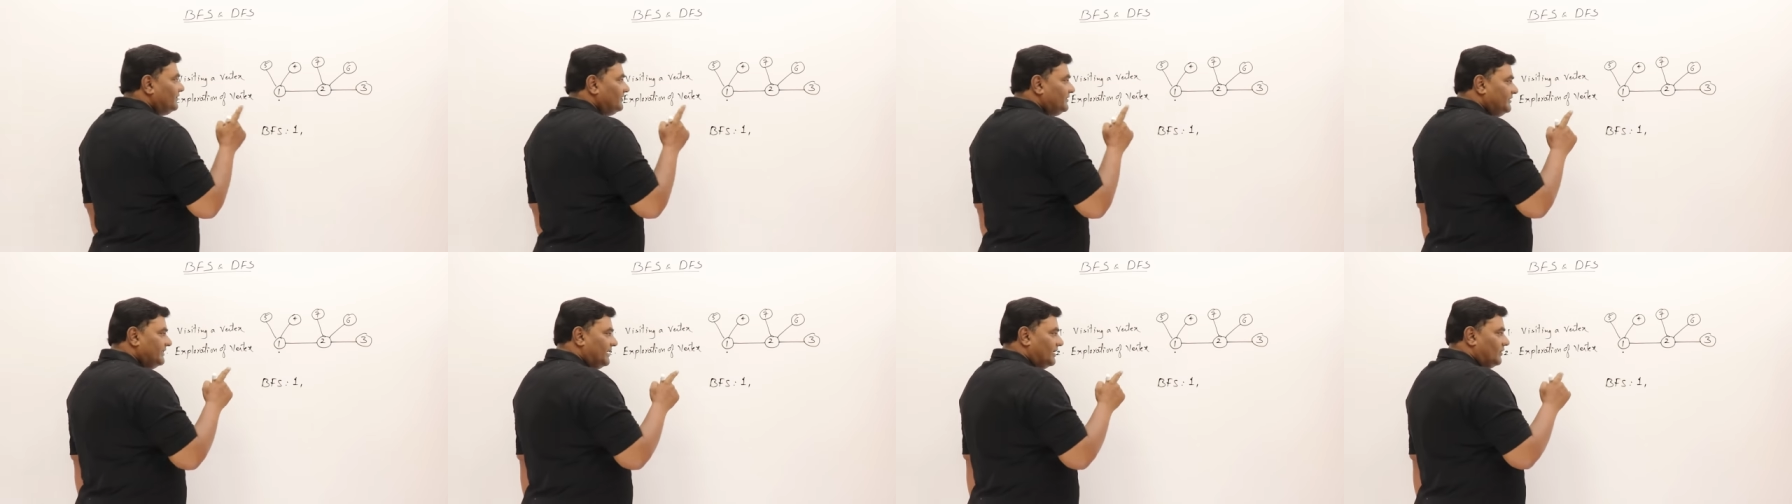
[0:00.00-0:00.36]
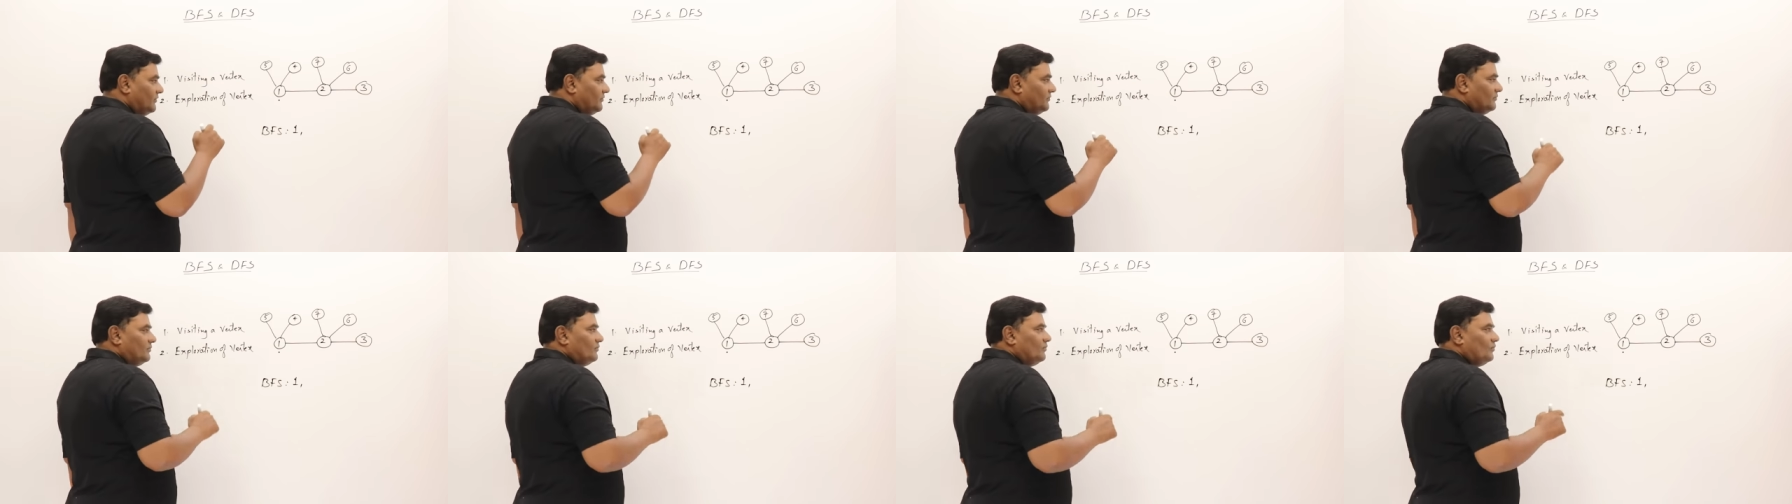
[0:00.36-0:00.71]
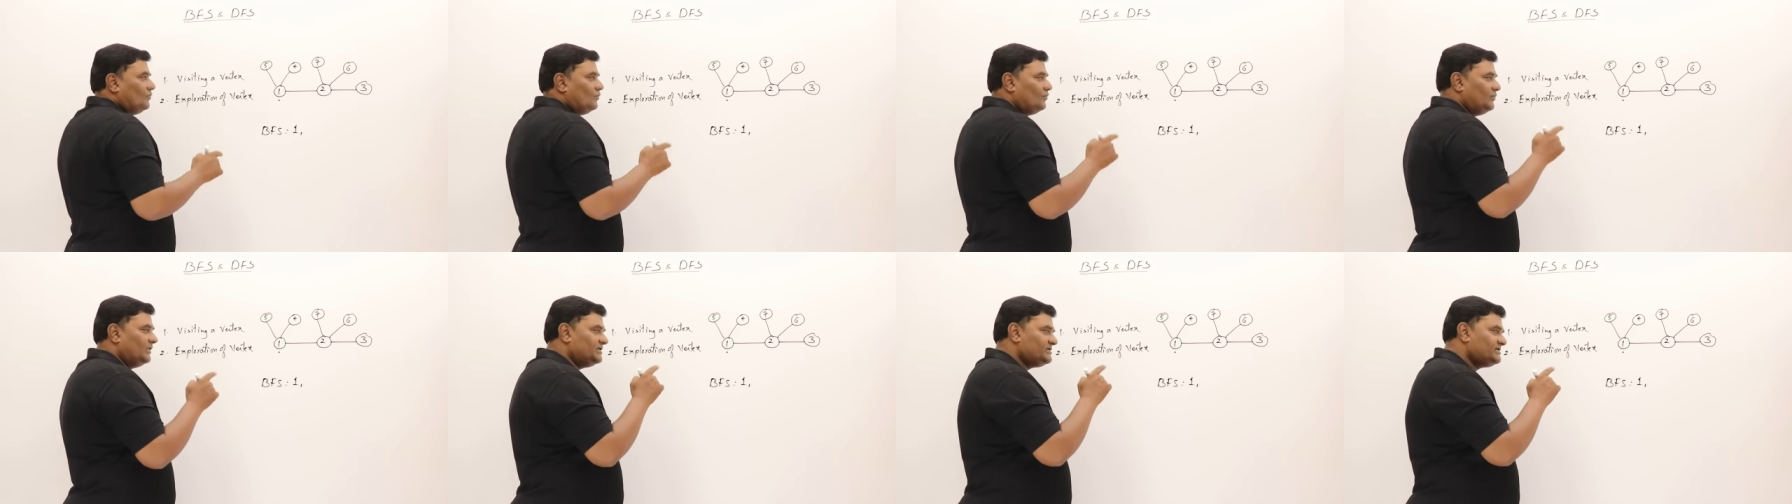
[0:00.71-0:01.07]
Now,
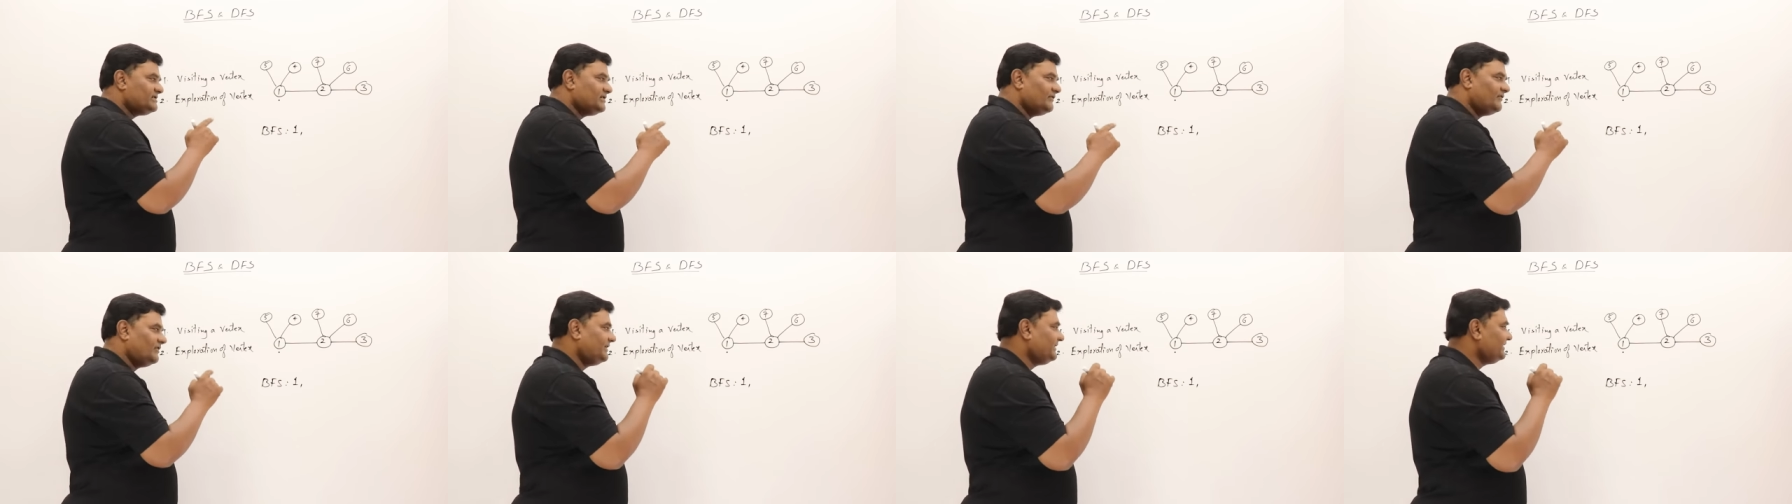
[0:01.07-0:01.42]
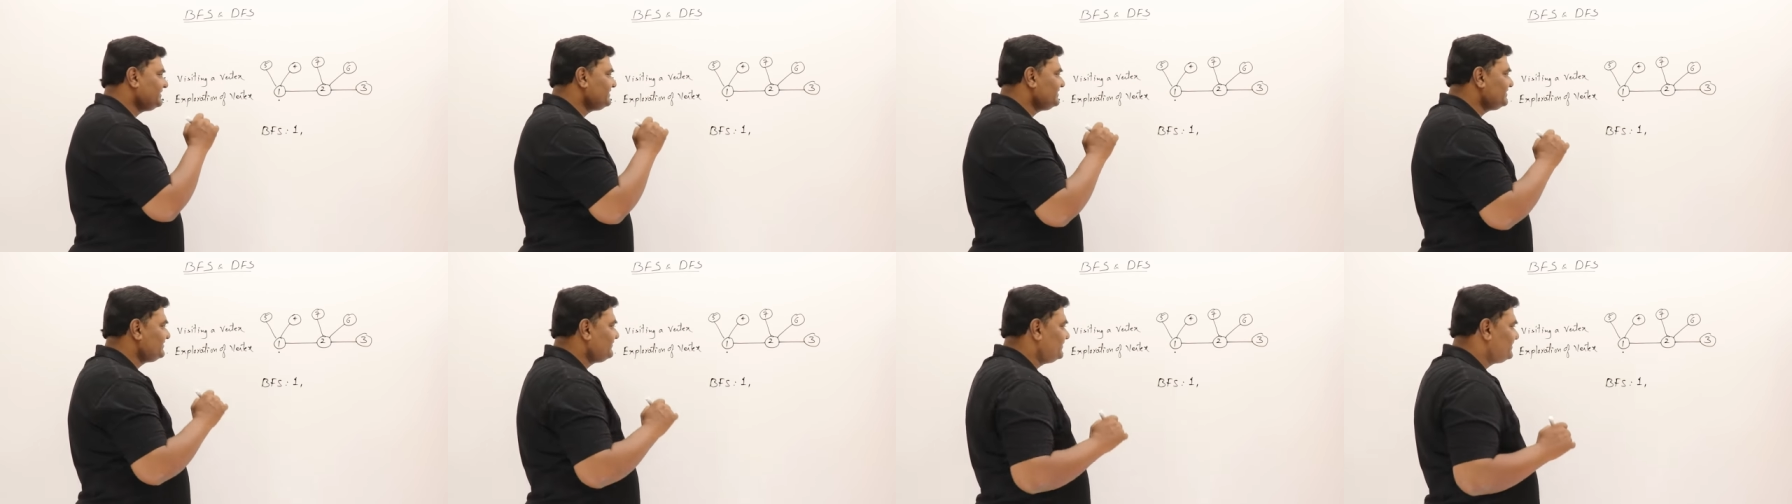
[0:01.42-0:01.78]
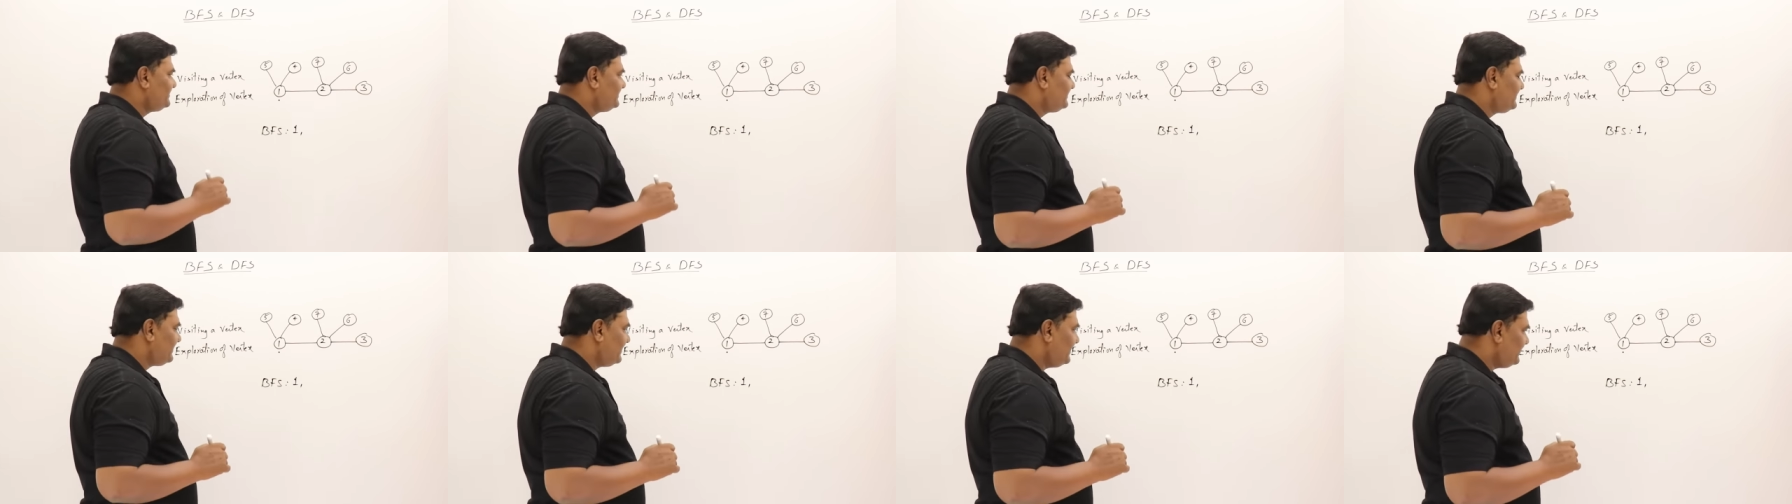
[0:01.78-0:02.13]
once the vertex is
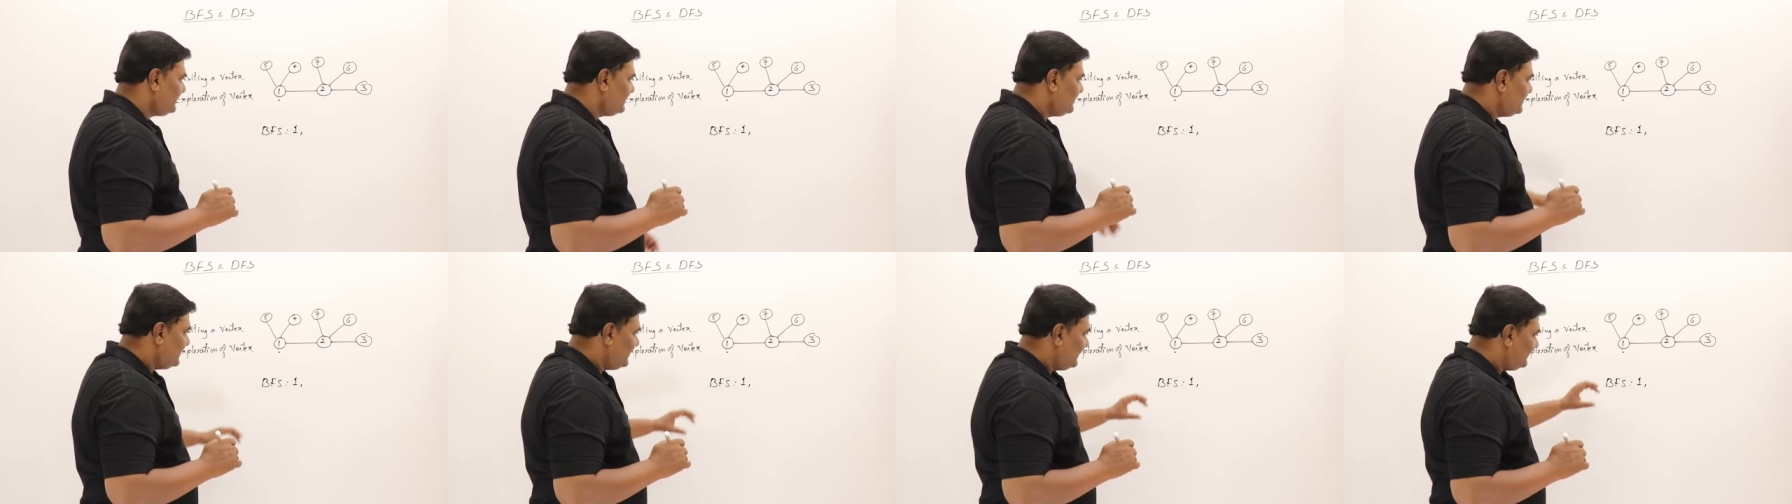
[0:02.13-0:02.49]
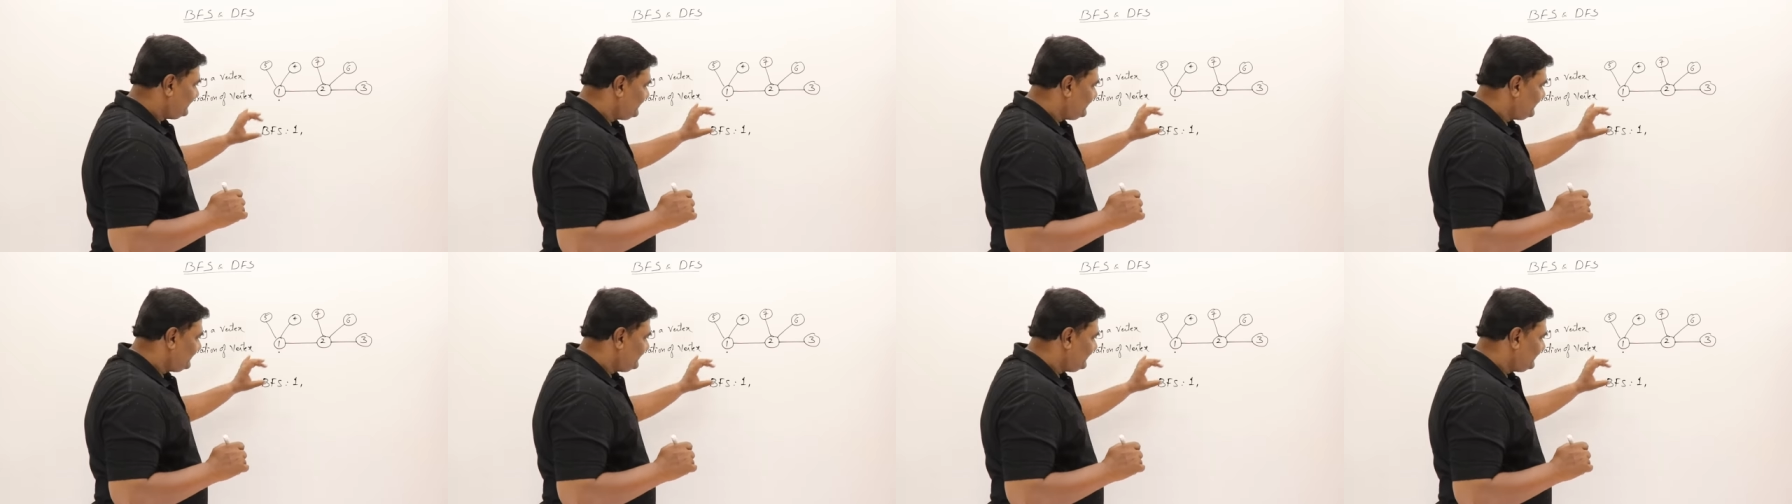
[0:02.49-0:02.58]
visited,